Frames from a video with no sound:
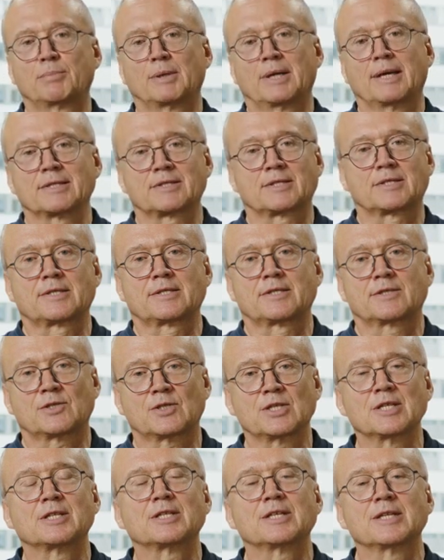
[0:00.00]

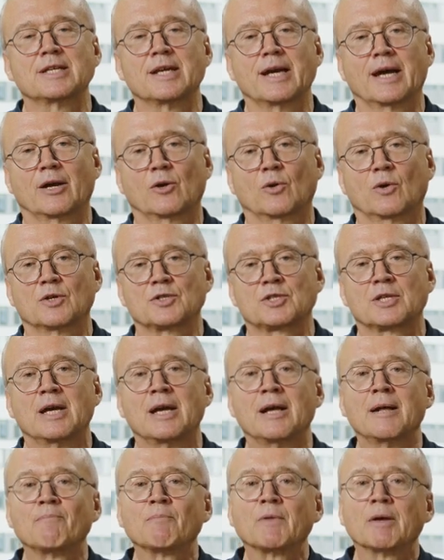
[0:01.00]
plus CT errors,
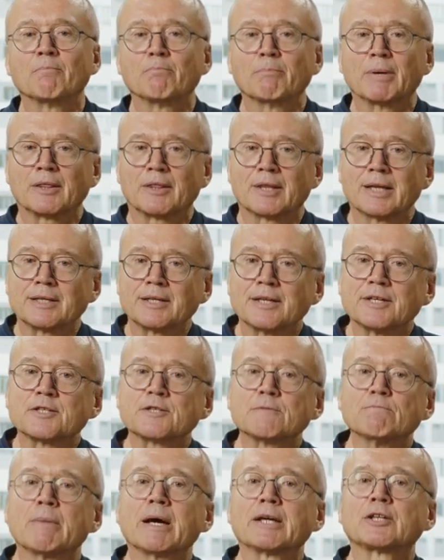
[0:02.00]
but that
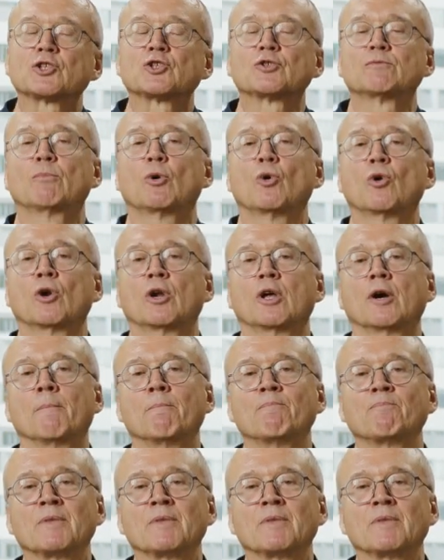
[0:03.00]
is much smaller.